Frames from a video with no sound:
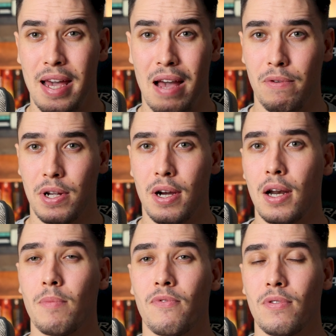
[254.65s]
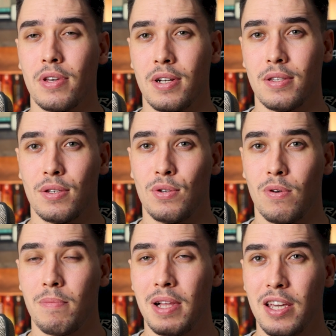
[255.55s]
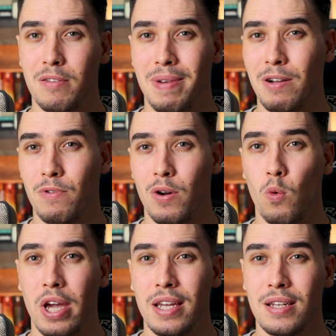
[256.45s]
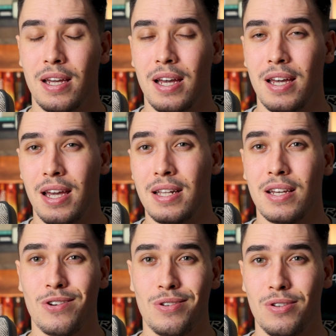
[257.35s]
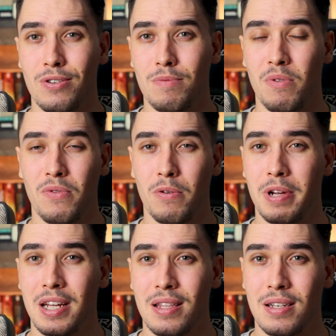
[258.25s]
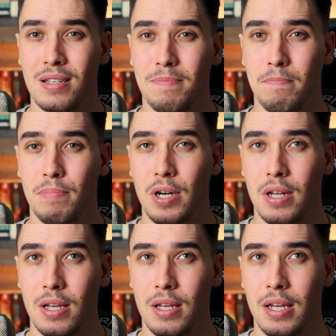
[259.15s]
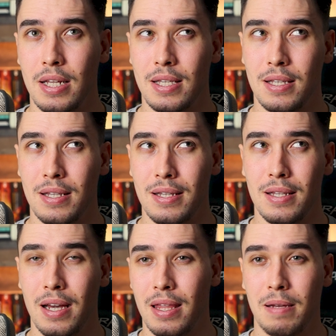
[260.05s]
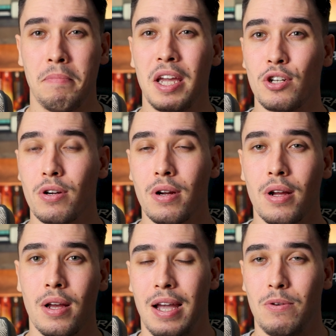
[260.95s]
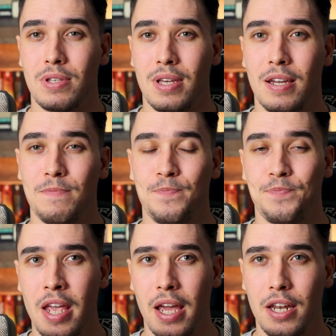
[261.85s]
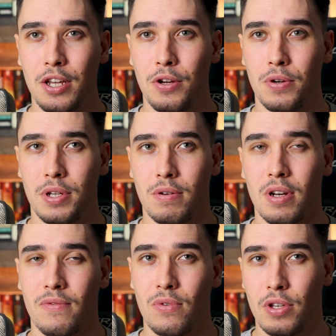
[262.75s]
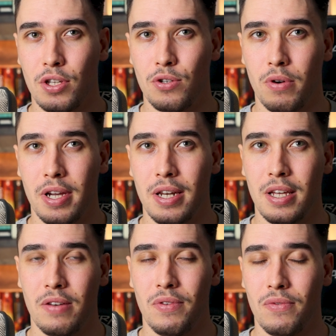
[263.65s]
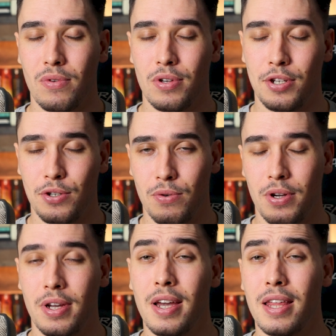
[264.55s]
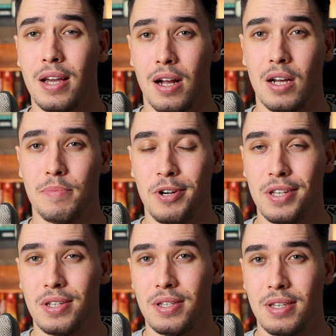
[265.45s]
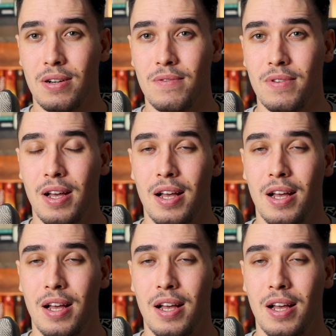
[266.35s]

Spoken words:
haven't caught up fully on Stormlight, you might want to wait until you do before reading this, but it's nothing major, I would say, and you're still going to fully enjoy it if you fully enjoy the Cosmere as itself.